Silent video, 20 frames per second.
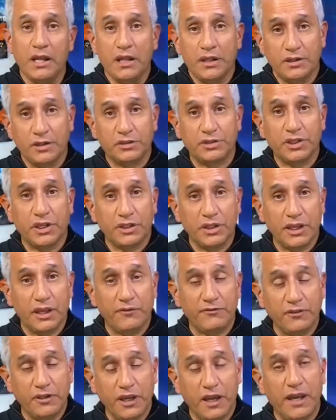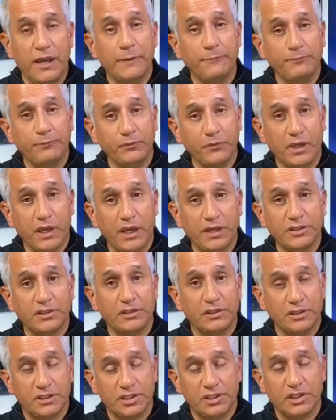they'll tell the FDA, yes,
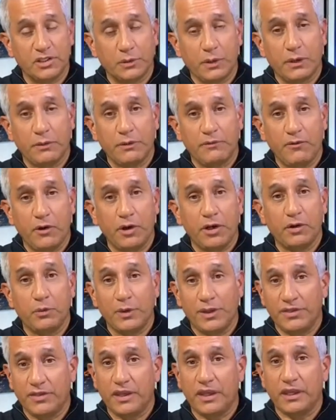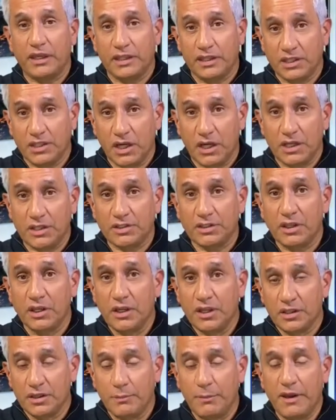this is the way we voted, we think it does,
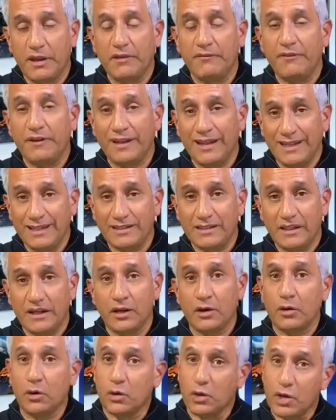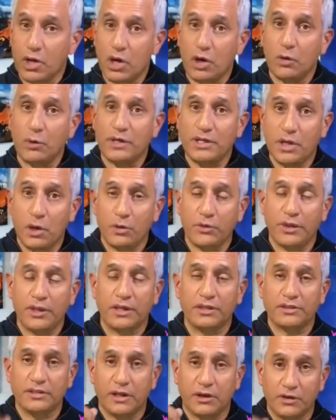the benefit is there, or no, we don't think it's there.